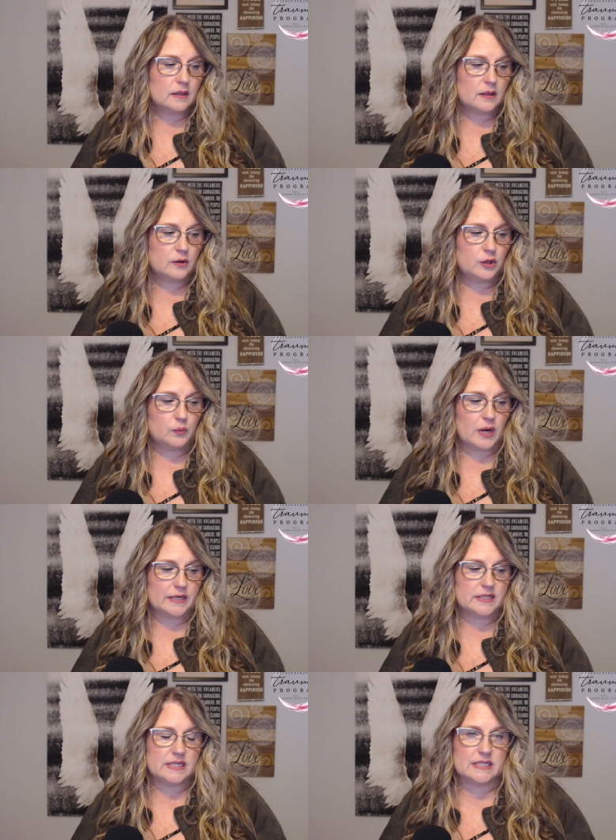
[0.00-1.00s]
You want
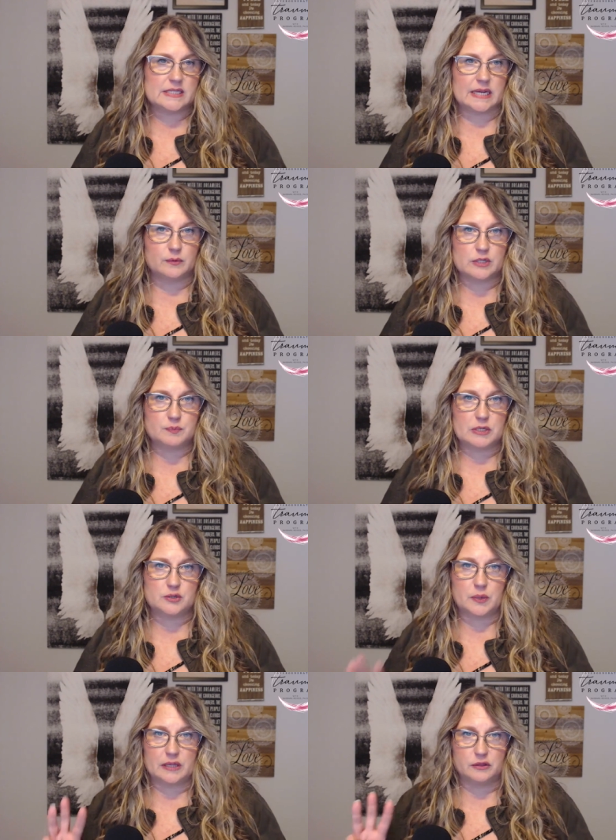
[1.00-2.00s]
to distinguish
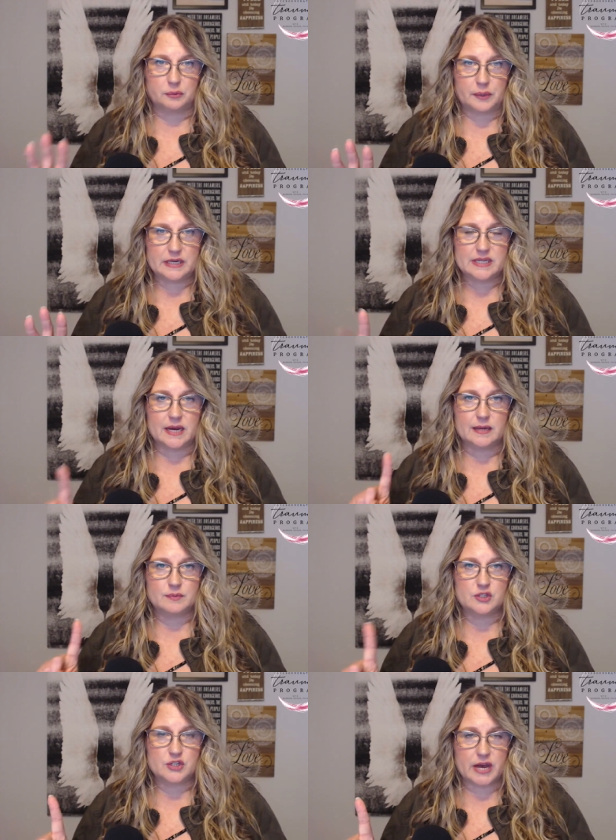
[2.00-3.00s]
between three
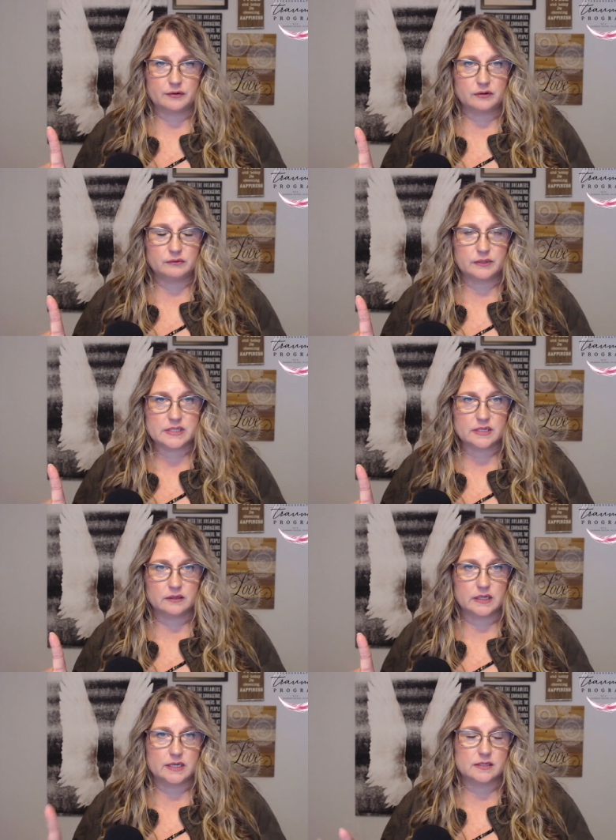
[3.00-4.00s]
types: general
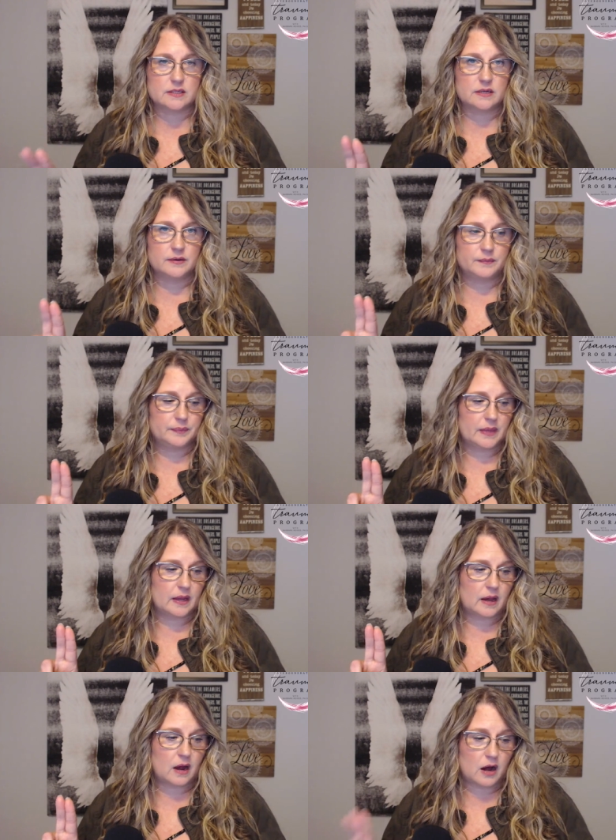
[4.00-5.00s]
resilience,
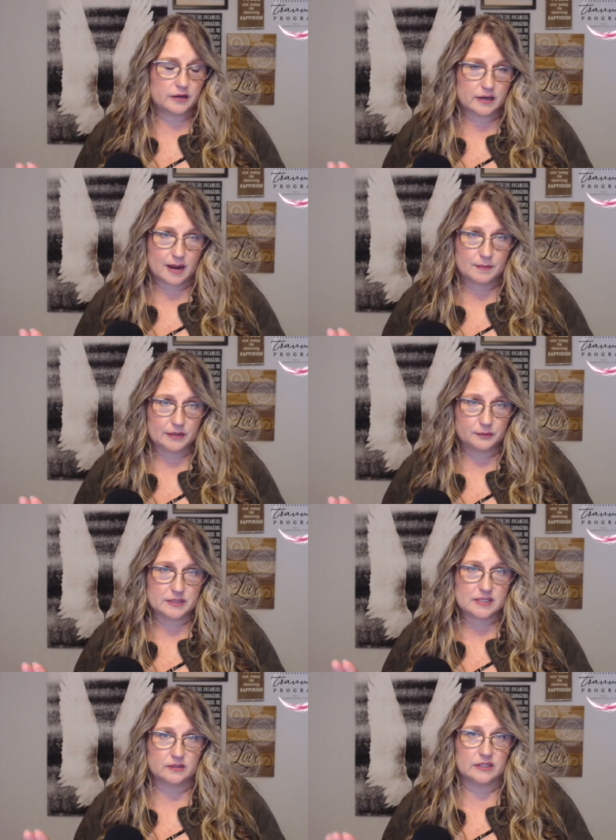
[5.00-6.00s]
autonomic
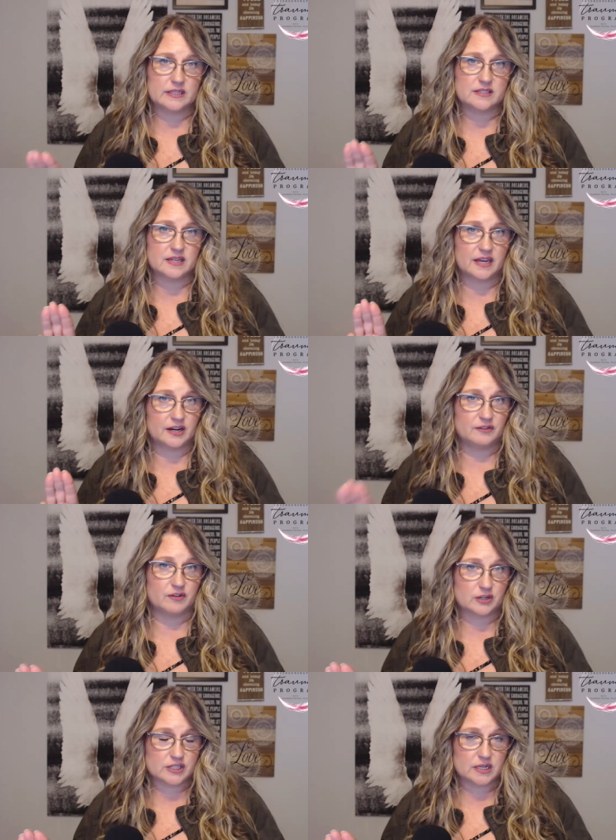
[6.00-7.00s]
resilience, and
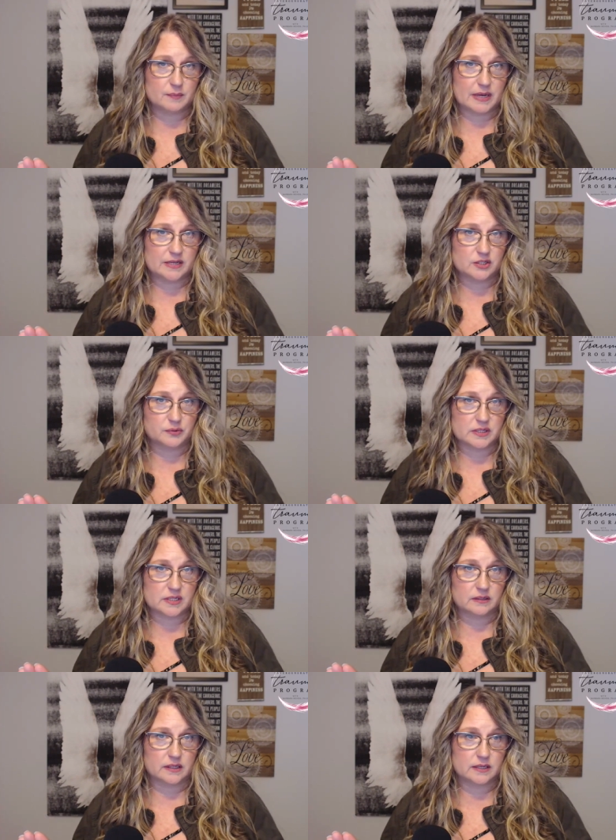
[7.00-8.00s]
adversity-based
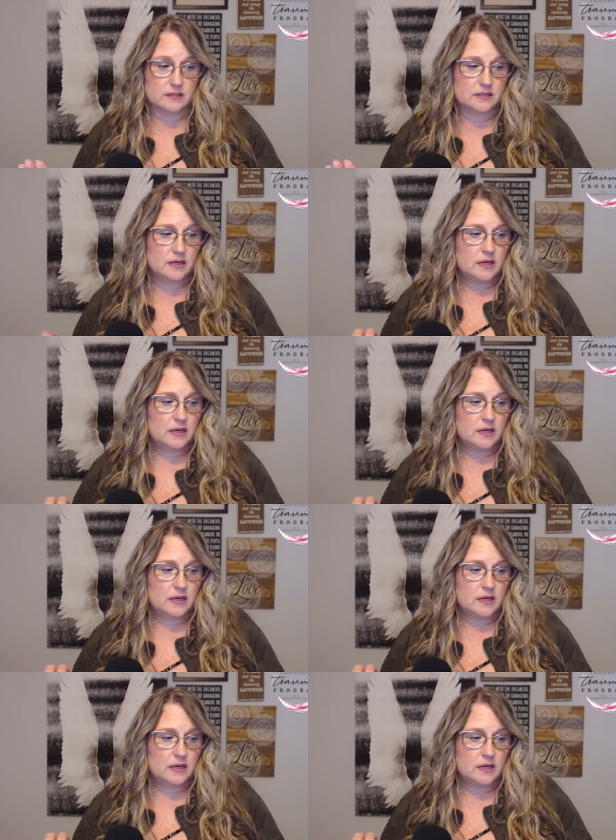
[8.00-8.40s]
resilience.